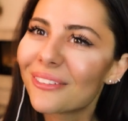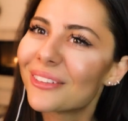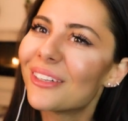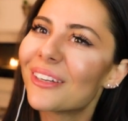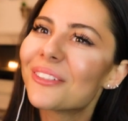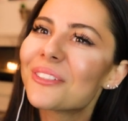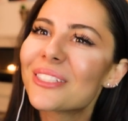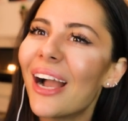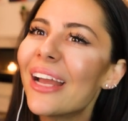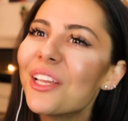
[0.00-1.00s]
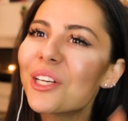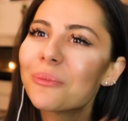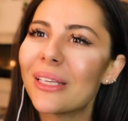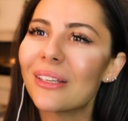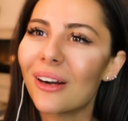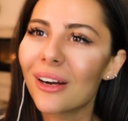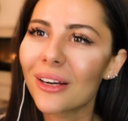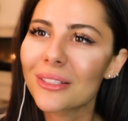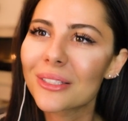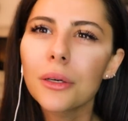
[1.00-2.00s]
Oh darn, those tiny European
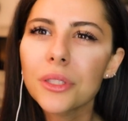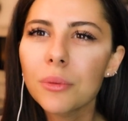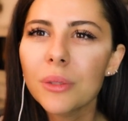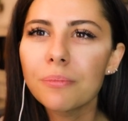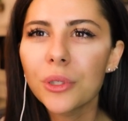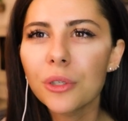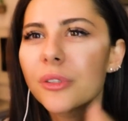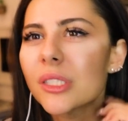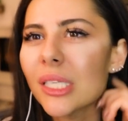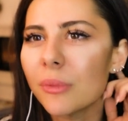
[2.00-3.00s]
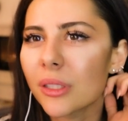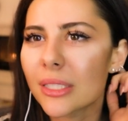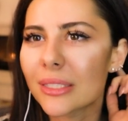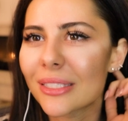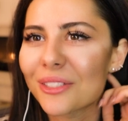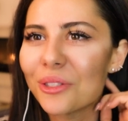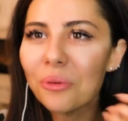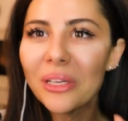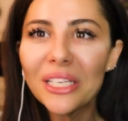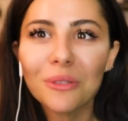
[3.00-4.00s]
cars. So what beautiful teamwork this is.
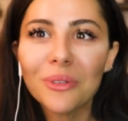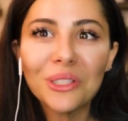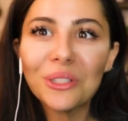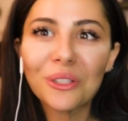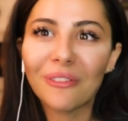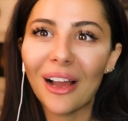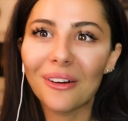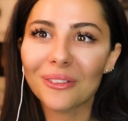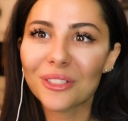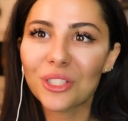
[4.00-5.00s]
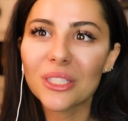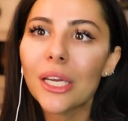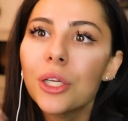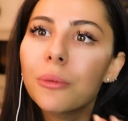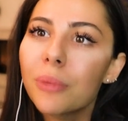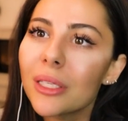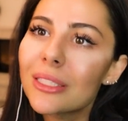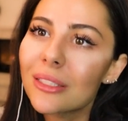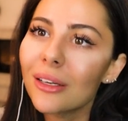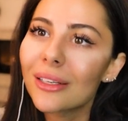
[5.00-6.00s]
No need to renew your vows. Just get your butt
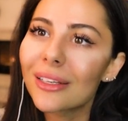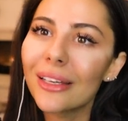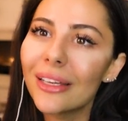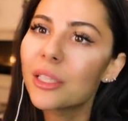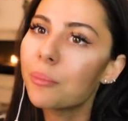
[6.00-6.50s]
stuck in the